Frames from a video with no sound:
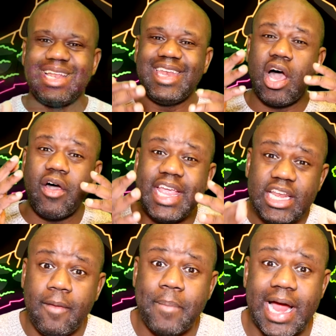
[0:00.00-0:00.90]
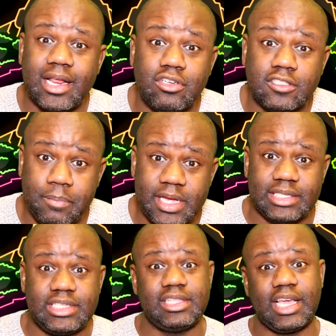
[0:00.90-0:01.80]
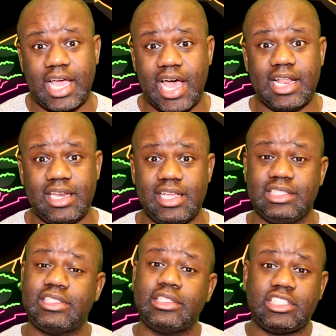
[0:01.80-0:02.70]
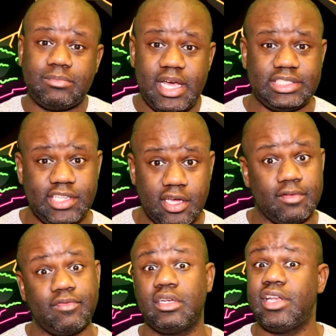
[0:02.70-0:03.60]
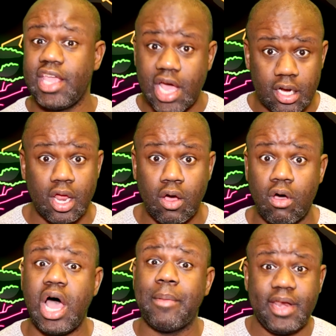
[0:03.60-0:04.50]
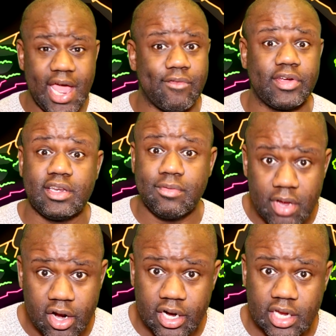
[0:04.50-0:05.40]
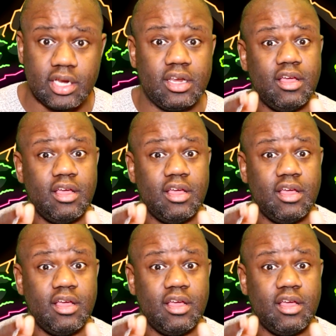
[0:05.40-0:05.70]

Now, anybody who's been to the continent, such as myself, now y'all know I'm an African American.